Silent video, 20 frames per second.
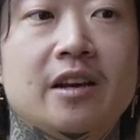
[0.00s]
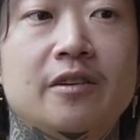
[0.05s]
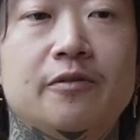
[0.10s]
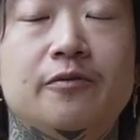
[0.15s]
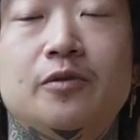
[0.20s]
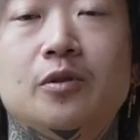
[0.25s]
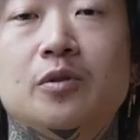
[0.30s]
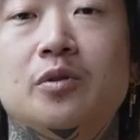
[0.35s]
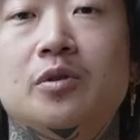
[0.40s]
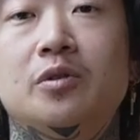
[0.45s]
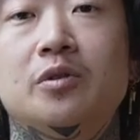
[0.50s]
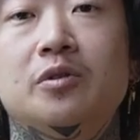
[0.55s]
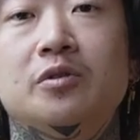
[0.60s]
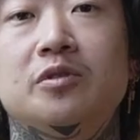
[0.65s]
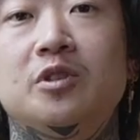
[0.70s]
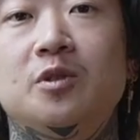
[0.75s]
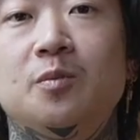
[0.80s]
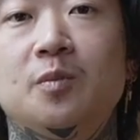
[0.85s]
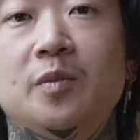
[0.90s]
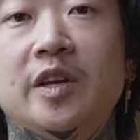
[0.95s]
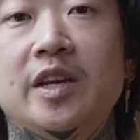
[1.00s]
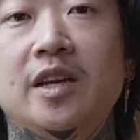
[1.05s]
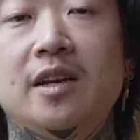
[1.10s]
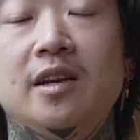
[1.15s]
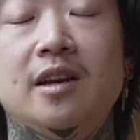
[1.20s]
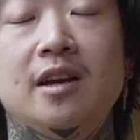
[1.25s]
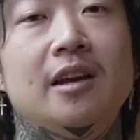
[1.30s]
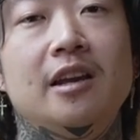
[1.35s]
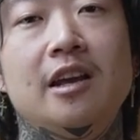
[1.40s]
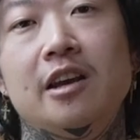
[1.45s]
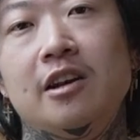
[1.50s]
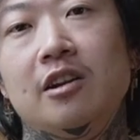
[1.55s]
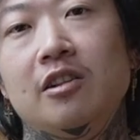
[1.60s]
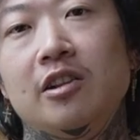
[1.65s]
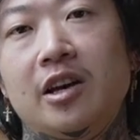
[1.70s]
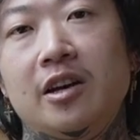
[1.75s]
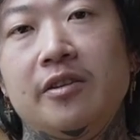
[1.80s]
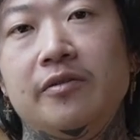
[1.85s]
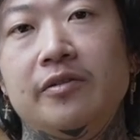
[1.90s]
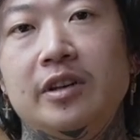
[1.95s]
a full split. And a
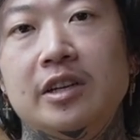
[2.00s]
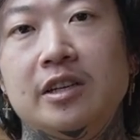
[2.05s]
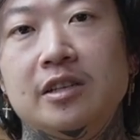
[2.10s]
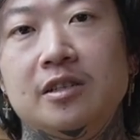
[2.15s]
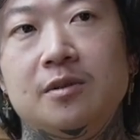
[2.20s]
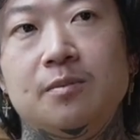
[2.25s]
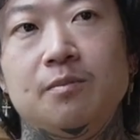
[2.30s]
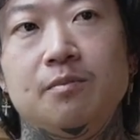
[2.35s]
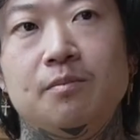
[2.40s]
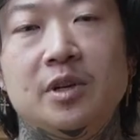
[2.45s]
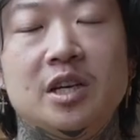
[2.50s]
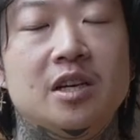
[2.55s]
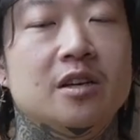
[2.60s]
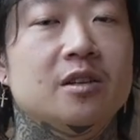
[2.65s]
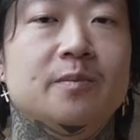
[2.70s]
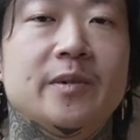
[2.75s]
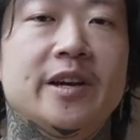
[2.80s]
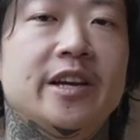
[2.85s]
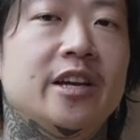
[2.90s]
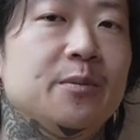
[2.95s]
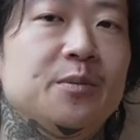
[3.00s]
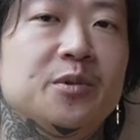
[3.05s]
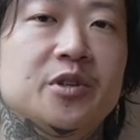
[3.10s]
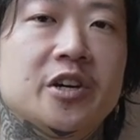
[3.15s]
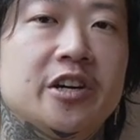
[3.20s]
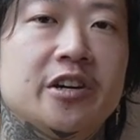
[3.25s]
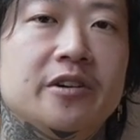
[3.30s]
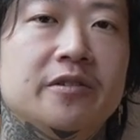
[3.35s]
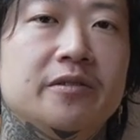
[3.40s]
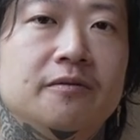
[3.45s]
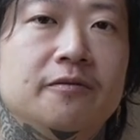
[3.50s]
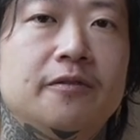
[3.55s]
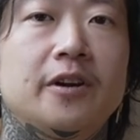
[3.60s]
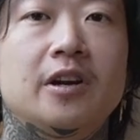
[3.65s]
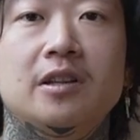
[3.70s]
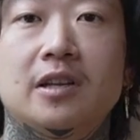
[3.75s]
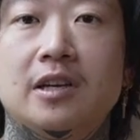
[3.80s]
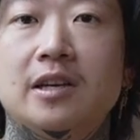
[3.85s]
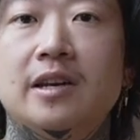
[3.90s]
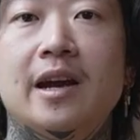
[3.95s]
lot of it is because my hips are
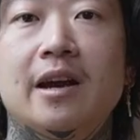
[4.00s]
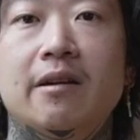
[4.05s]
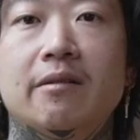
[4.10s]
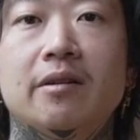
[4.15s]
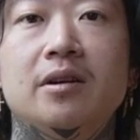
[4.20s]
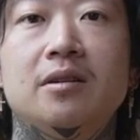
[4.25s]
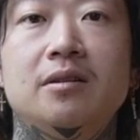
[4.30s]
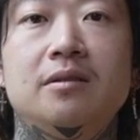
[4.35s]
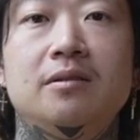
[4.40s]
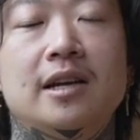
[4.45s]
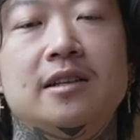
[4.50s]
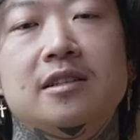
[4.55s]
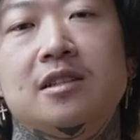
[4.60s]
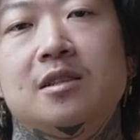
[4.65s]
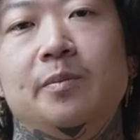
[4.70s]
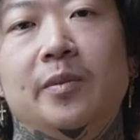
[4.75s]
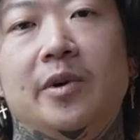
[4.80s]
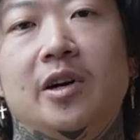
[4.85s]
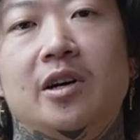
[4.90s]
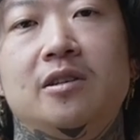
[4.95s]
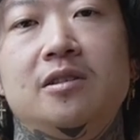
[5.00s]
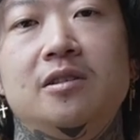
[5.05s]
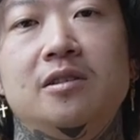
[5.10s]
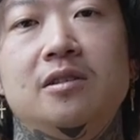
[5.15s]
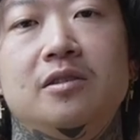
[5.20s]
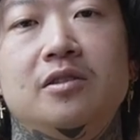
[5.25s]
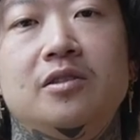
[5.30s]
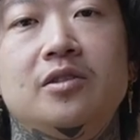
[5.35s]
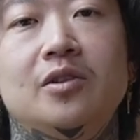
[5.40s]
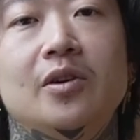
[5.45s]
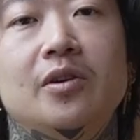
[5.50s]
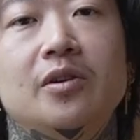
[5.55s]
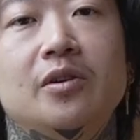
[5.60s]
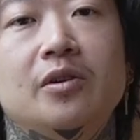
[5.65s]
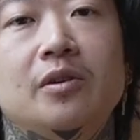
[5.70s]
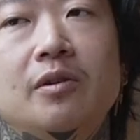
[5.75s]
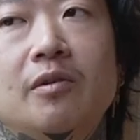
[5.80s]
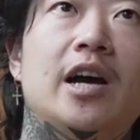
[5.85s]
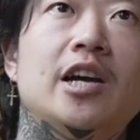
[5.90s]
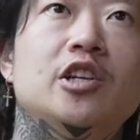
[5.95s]
fairly narrow and small.
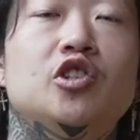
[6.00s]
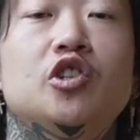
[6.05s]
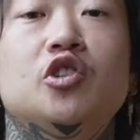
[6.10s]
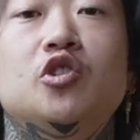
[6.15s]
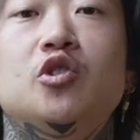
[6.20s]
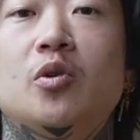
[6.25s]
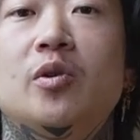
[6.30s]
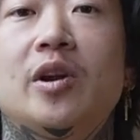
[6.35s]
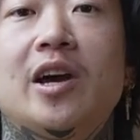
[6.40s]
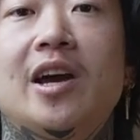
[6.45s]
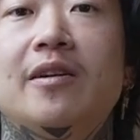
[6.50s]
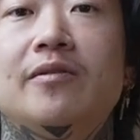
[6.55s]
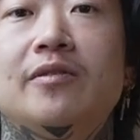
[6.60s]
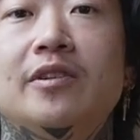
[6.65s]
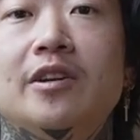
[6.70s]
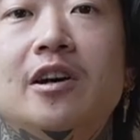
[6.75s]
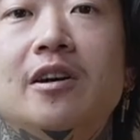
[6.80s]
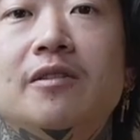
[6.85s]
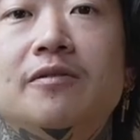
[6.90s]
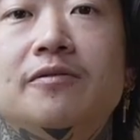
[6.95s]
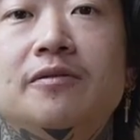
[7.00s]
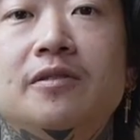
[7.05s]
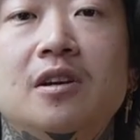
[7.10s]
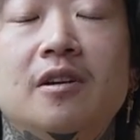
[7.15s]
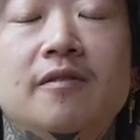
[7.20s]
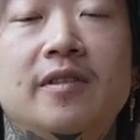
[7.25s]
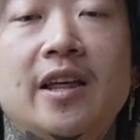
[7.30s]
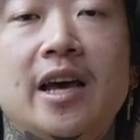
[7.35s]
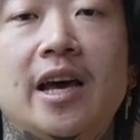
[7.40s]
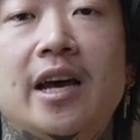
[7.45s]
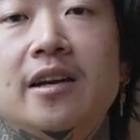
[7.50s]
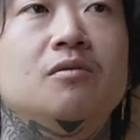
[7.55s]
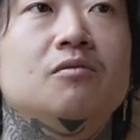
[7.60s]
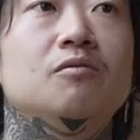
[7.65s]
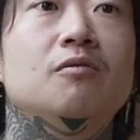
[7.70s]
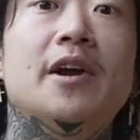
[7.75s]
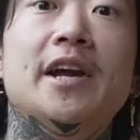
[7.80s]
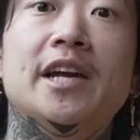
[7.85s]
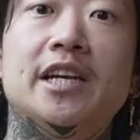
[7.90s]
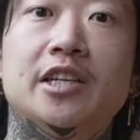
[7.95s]
So I just don't have enough of that
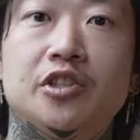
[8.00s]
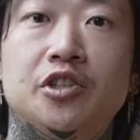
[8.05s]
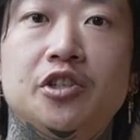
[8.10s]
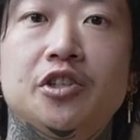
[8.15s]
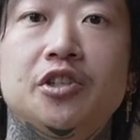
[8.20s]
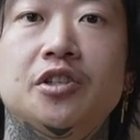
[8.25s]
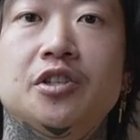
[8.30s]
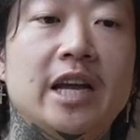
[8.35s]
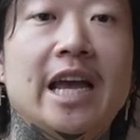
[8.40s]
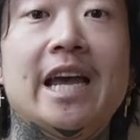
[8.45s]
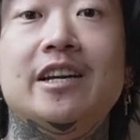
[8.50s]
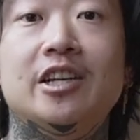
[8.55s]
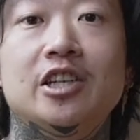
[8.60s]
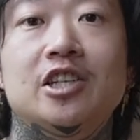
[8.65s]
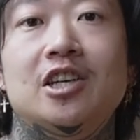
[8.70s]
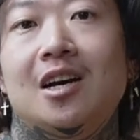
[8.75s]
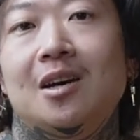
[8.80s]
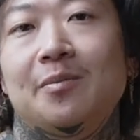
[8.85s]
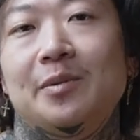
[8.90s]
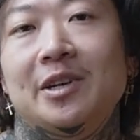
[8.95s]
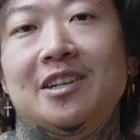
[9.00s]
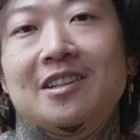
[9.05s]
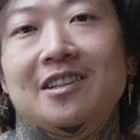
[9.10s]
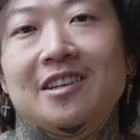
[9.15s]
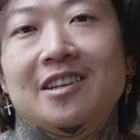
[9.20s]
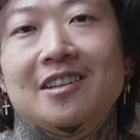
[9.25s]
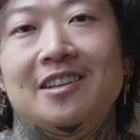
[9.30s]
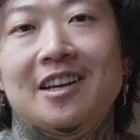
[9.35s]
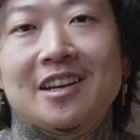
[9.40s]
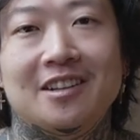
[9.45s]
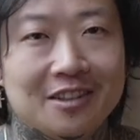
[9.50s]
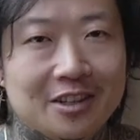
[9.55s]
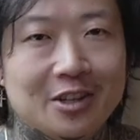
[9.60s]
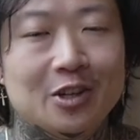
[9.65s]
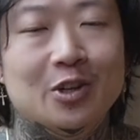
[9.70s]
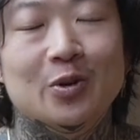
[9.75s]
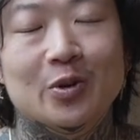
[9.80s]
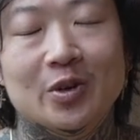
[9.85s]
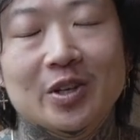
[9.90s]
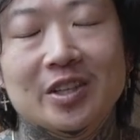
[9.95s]
range anatomically, like
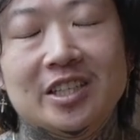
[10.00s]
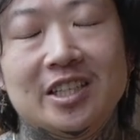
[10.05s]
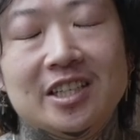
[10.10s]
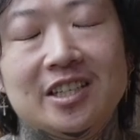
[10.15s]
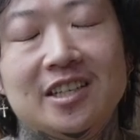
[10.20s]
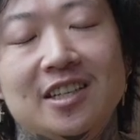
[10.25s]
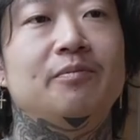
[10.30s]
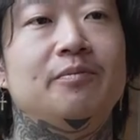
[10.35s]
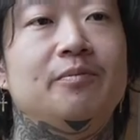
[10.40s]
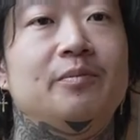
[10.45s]
literally.